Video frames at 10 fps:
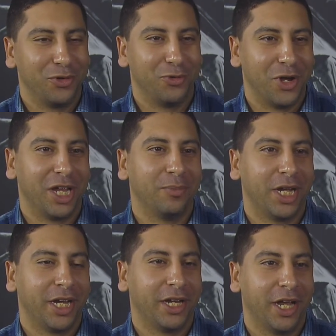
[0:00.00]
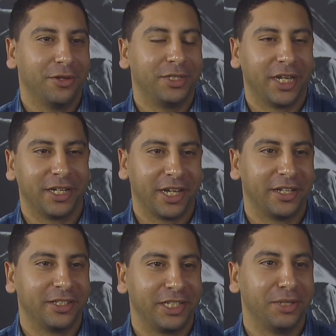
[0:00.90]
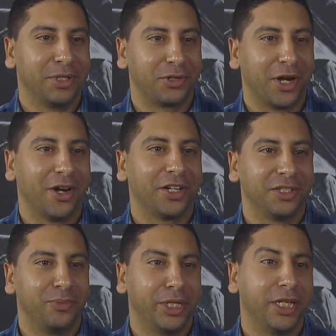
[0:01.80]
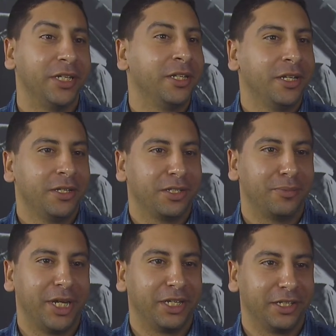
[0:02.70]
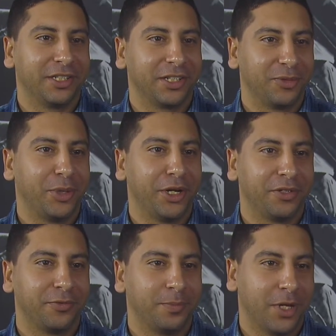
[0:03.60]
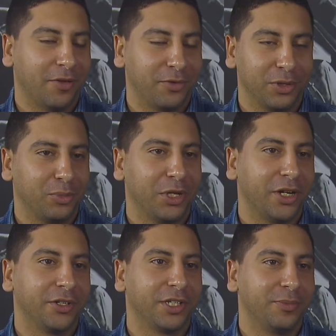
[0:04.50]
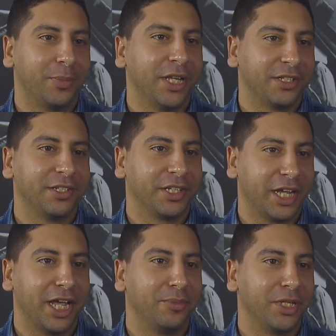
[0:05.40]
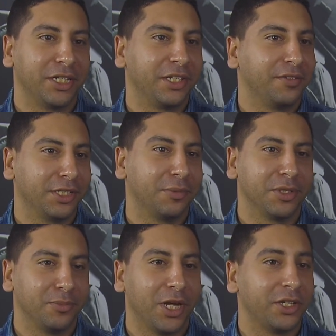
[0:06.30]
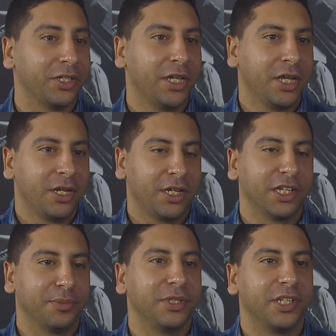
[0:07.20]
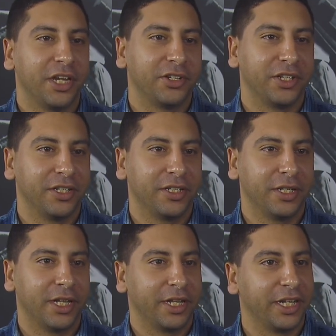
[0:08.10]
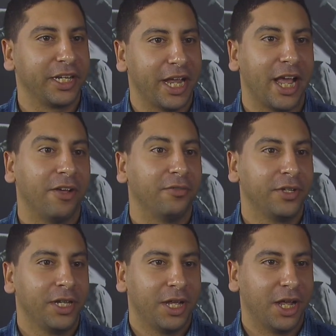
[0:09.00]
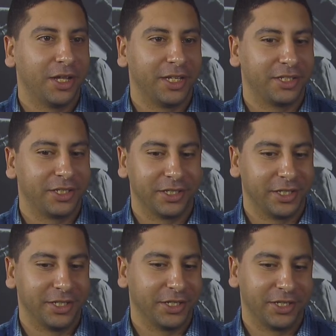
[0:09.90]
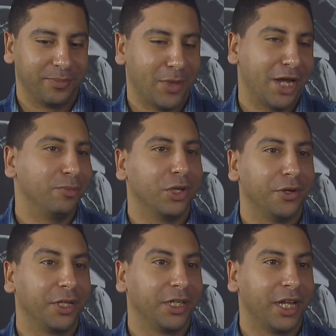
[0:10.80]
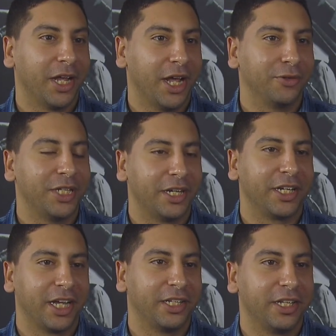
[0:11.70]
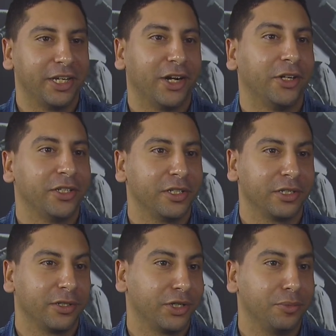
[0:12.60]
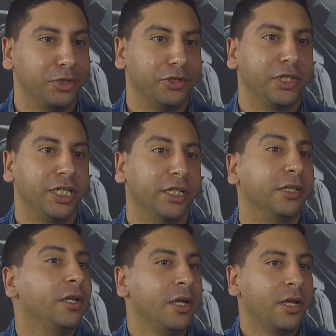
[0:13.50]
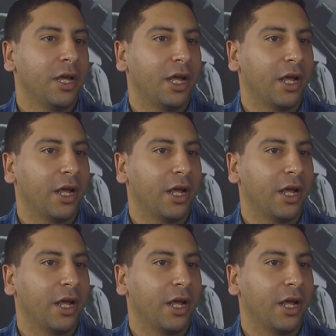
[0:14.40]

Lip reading: blown away by how dedicated the team at Treyarch has been to making this experience for the players as best as it can be and giving them as much customization that they can have. It's just mind-blowing how dedicated they are to their community and